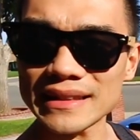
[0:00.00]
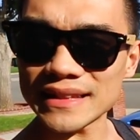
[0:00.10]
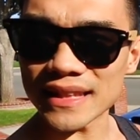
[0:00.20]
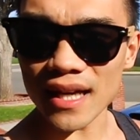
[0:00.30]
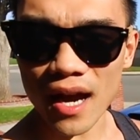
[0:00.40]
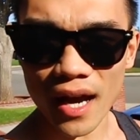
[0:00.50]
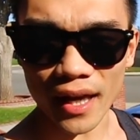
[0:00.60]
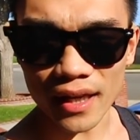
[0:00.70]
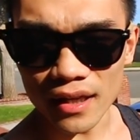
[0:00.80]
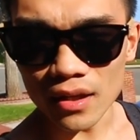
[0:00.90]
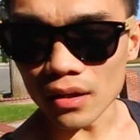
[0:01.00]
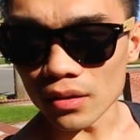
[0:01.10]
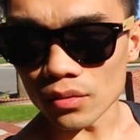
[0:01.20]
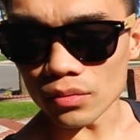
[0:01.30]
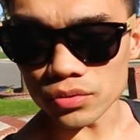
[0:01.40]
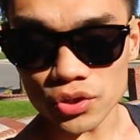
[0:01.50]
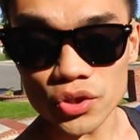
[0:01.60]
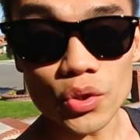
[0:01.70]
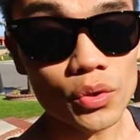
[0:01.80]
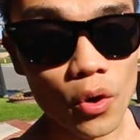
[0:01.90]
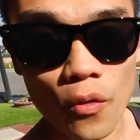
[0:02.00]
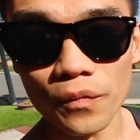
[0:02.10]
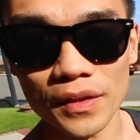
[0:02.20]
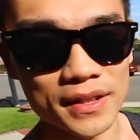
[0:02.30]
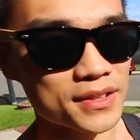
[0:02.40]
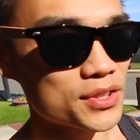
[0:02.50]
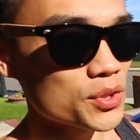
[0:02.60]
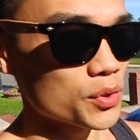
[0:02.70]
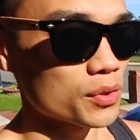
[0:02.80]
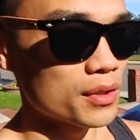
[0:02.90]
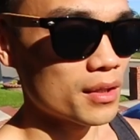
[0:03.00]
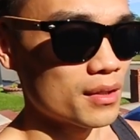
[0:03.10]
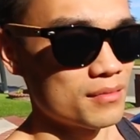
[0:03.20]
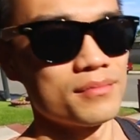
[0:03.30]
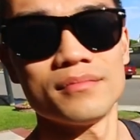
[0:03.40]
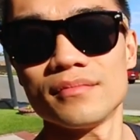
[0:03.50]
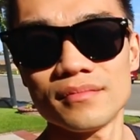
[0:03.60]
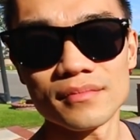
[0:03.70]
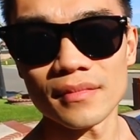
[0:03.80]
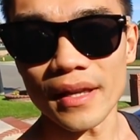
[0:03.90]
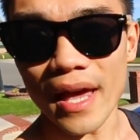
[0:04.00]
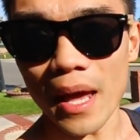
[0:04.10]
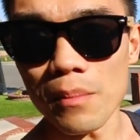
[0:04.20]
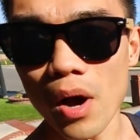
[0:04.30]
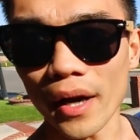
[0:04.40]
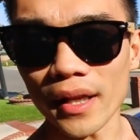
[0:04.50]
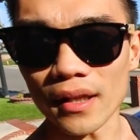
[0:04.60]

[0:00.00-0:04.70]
STI soon, hopefully soon, and mod